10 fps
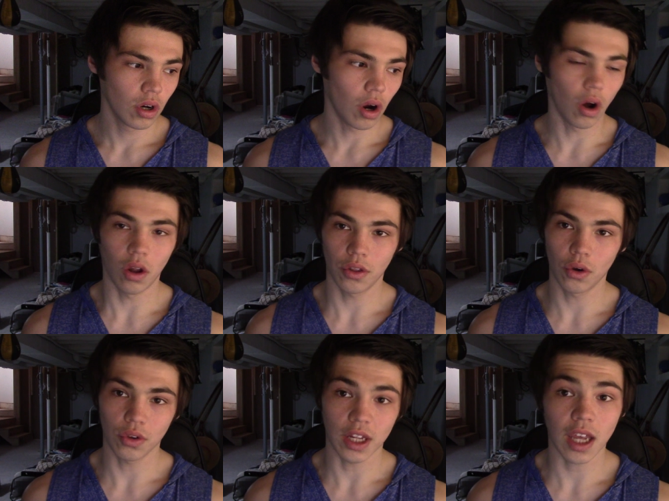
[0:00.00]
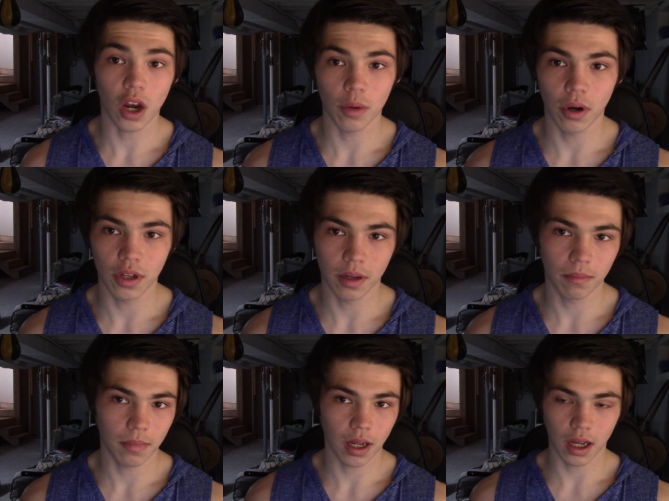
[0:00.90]
all those that care about
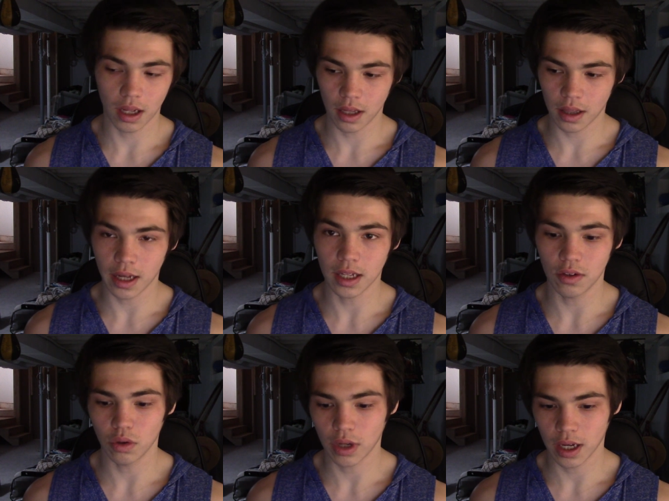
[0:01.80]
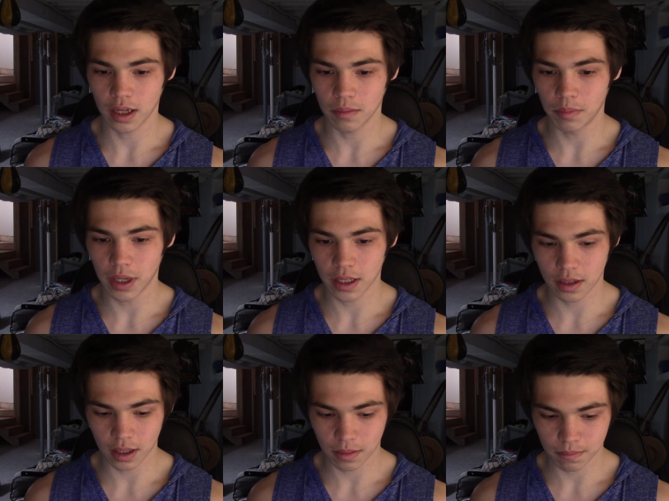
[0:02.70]
him uh, that he's okay
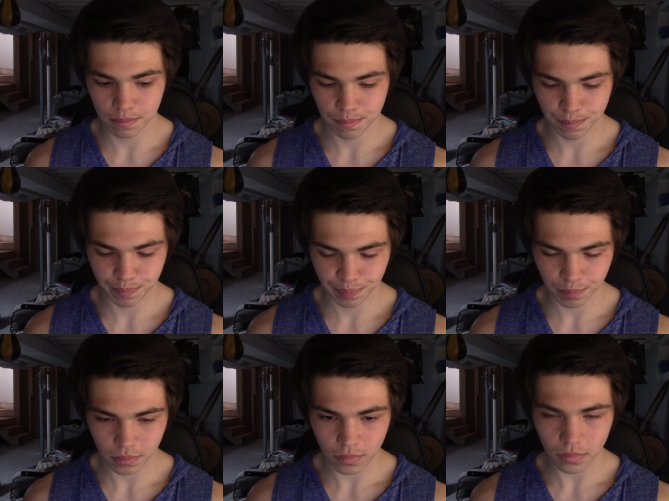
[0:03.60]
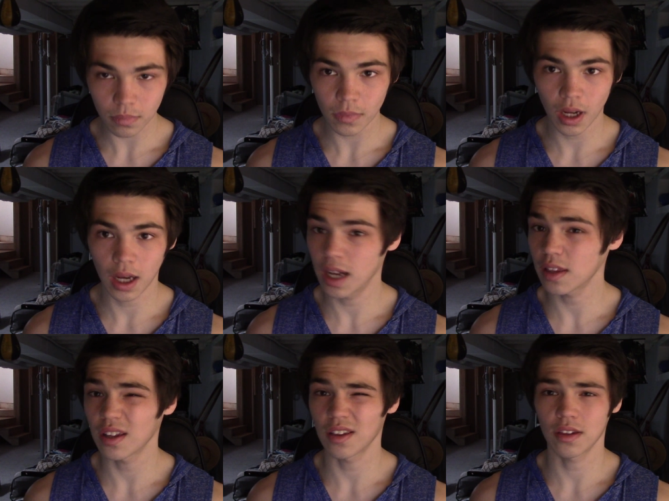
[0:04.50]
but um,
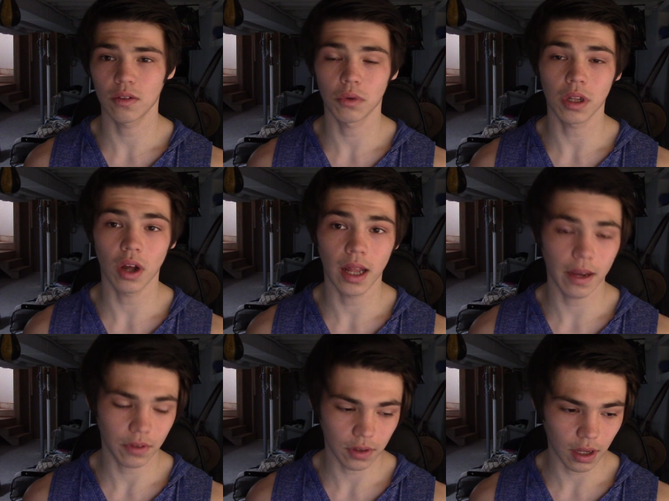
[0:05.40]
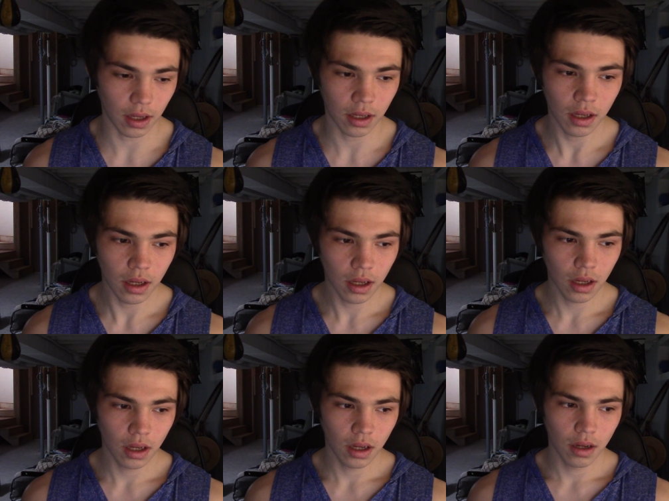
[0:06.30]
that's, that's really all i have to say
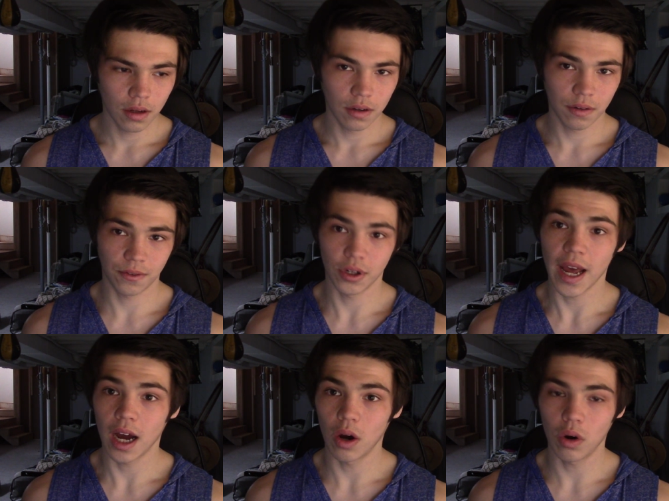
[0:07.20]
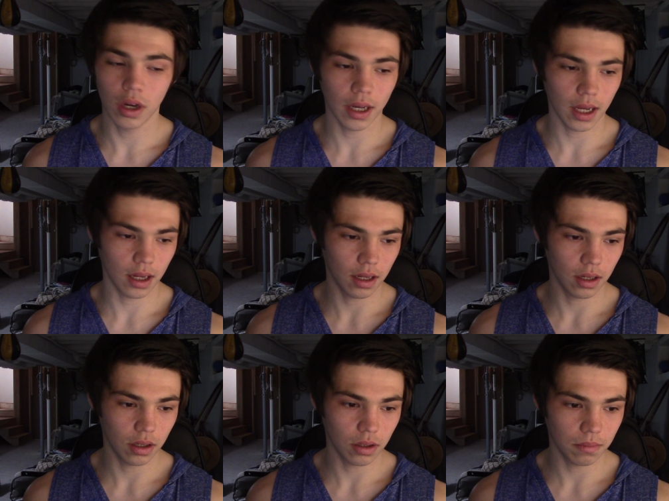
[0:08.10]
for now
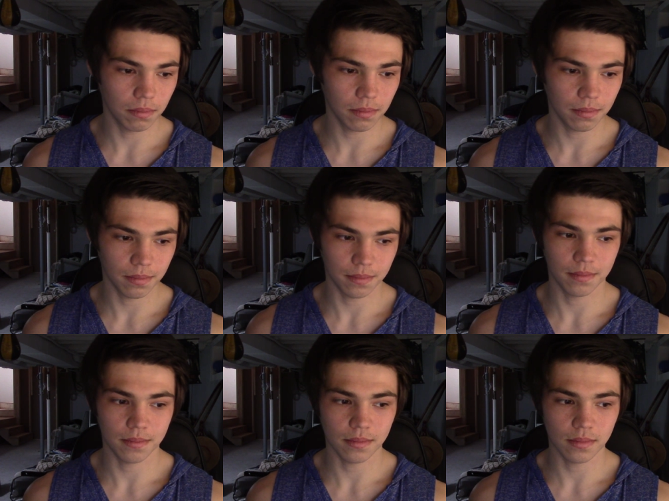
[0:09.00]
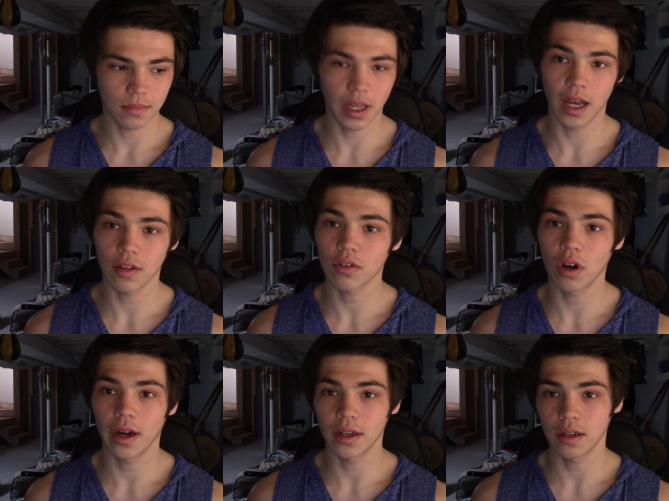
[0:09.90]
uh, yeah,
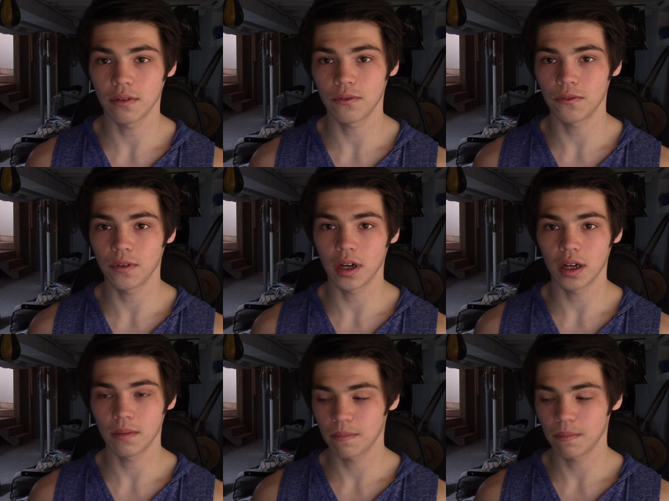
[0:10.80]
Scott, if uh,